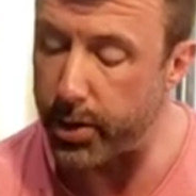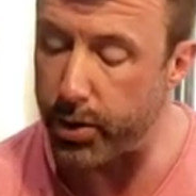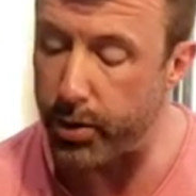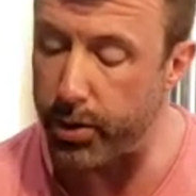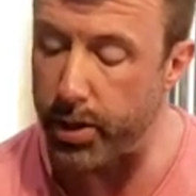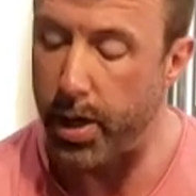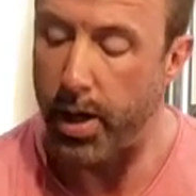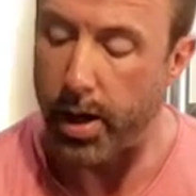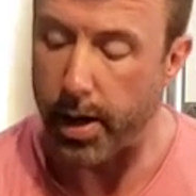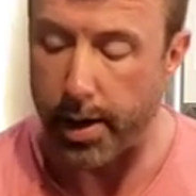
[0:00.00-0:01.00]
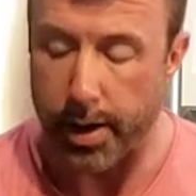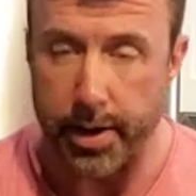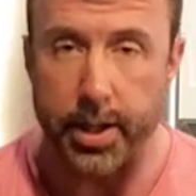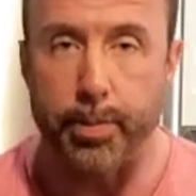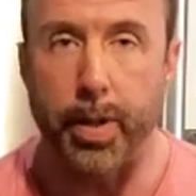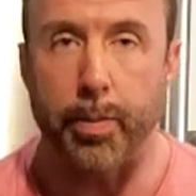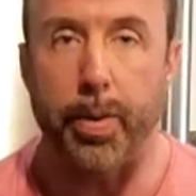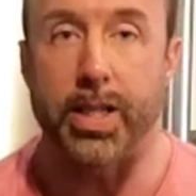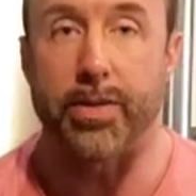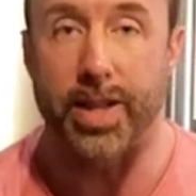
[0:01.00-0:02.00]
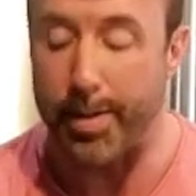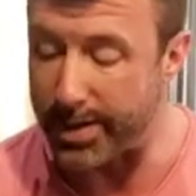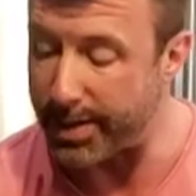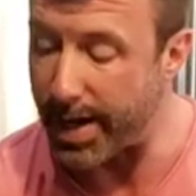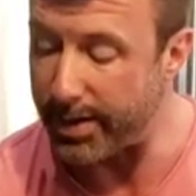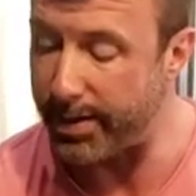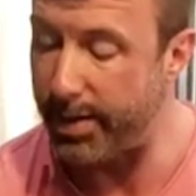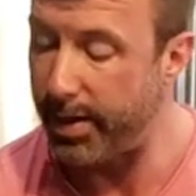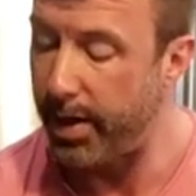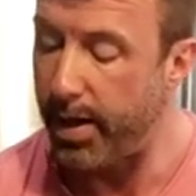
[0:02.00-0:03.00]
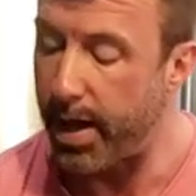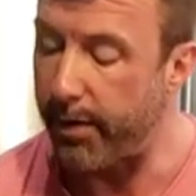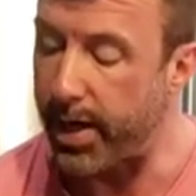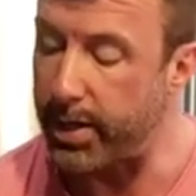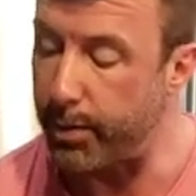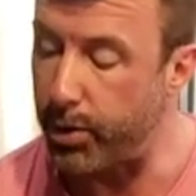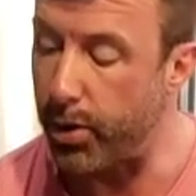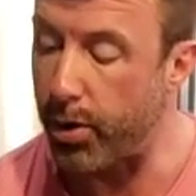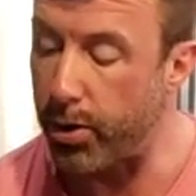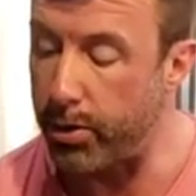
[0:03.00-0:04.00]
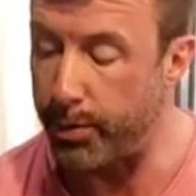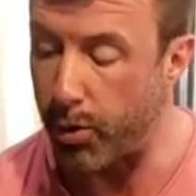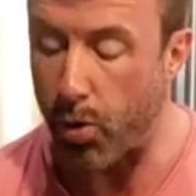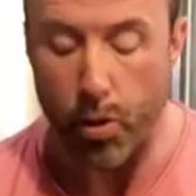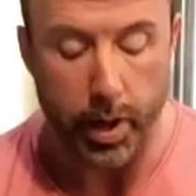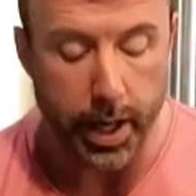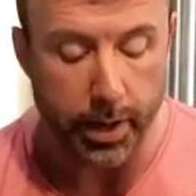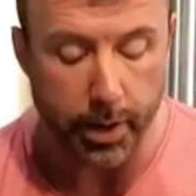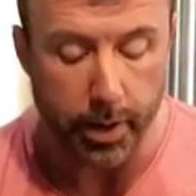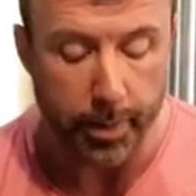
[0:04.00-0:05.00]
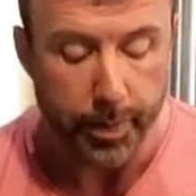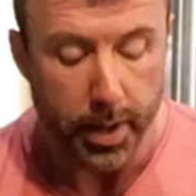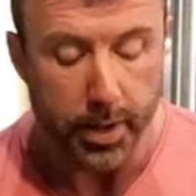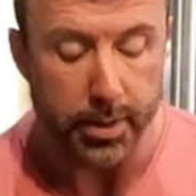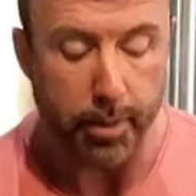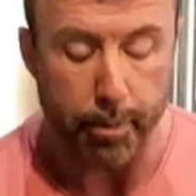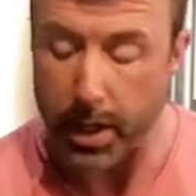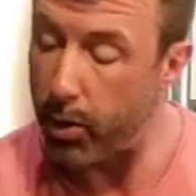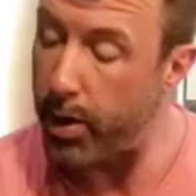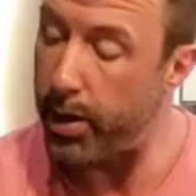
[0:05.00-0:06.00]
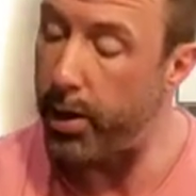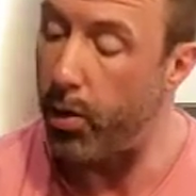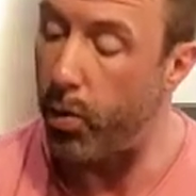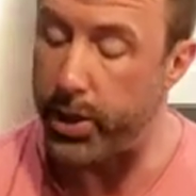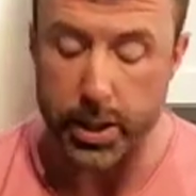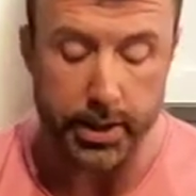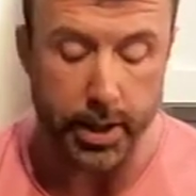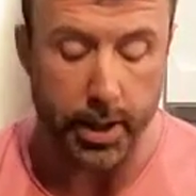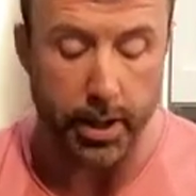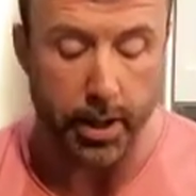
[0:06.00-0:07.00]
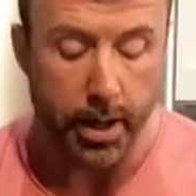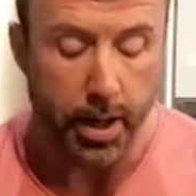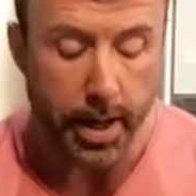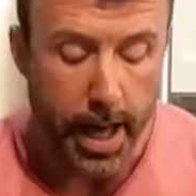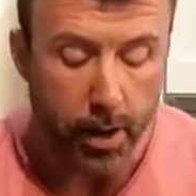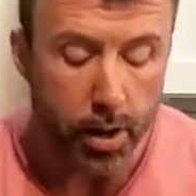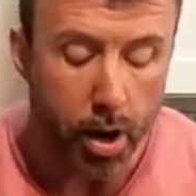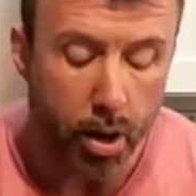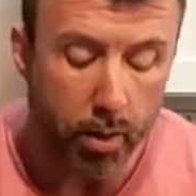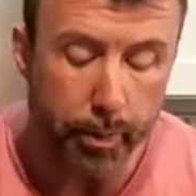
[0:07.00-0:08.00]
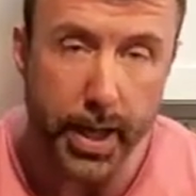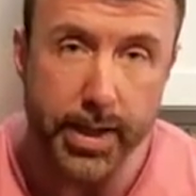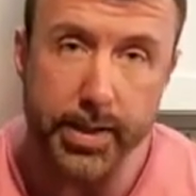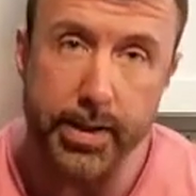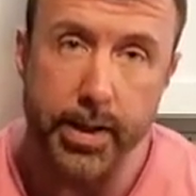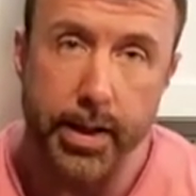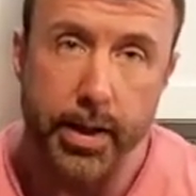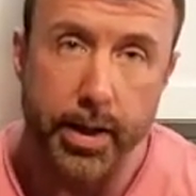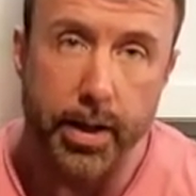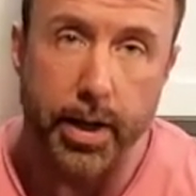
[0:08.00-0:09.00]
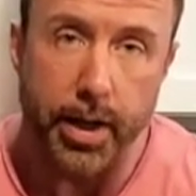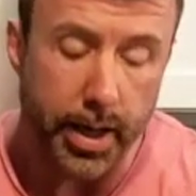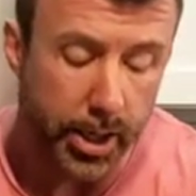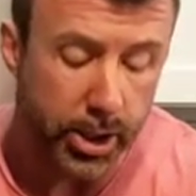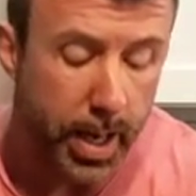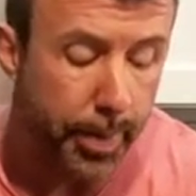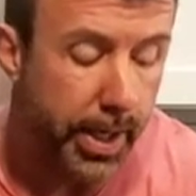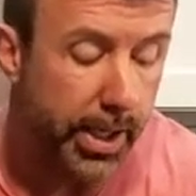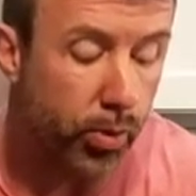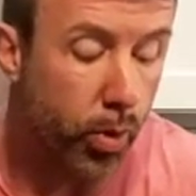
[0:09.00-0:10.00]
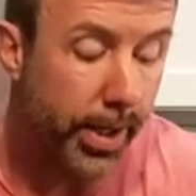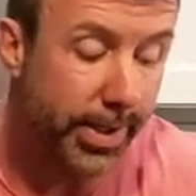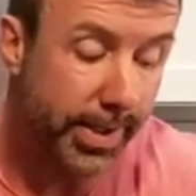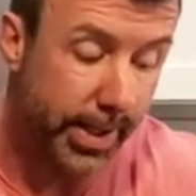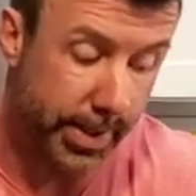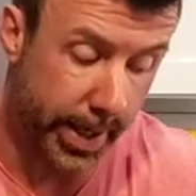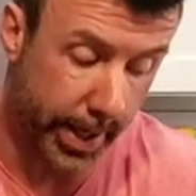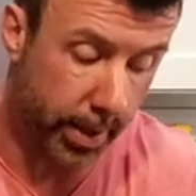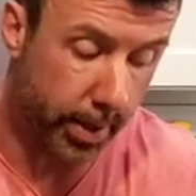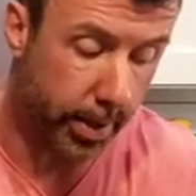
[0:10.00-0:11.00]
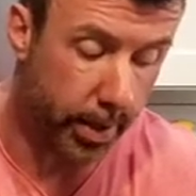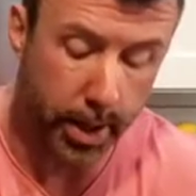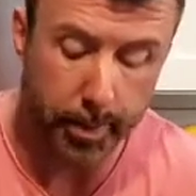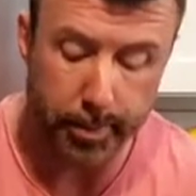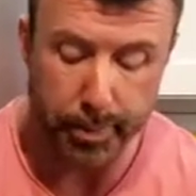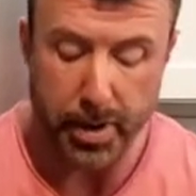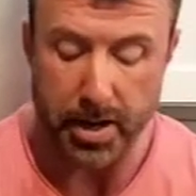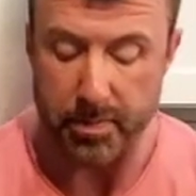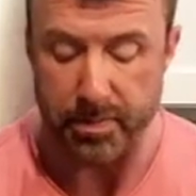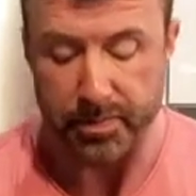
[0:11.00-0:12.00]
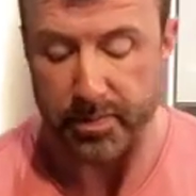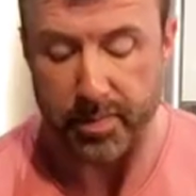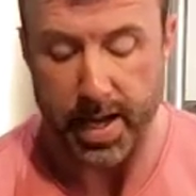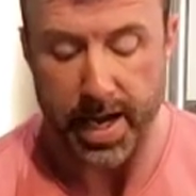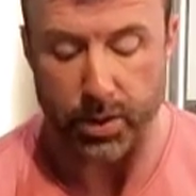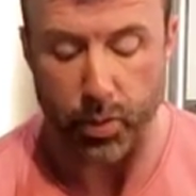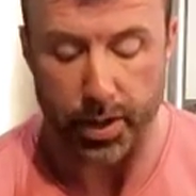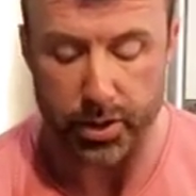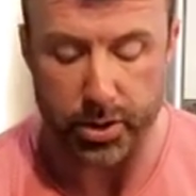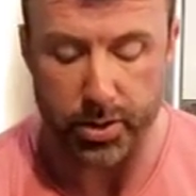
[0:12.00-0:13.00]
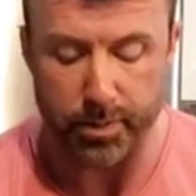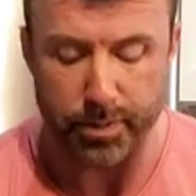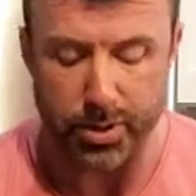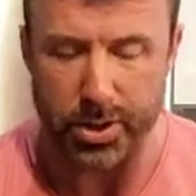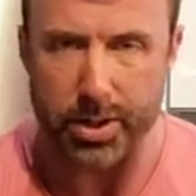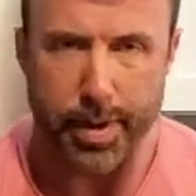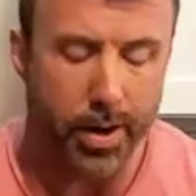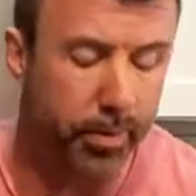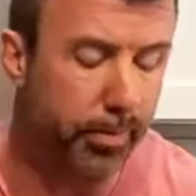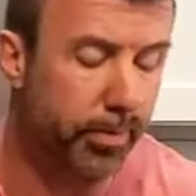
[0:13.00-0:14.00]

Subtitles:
juice, a nice big piece of lemon zest. I've got some sugar and some coriander, some mirin, which is an alcohol-based Japanese rice seasoning, but as with just about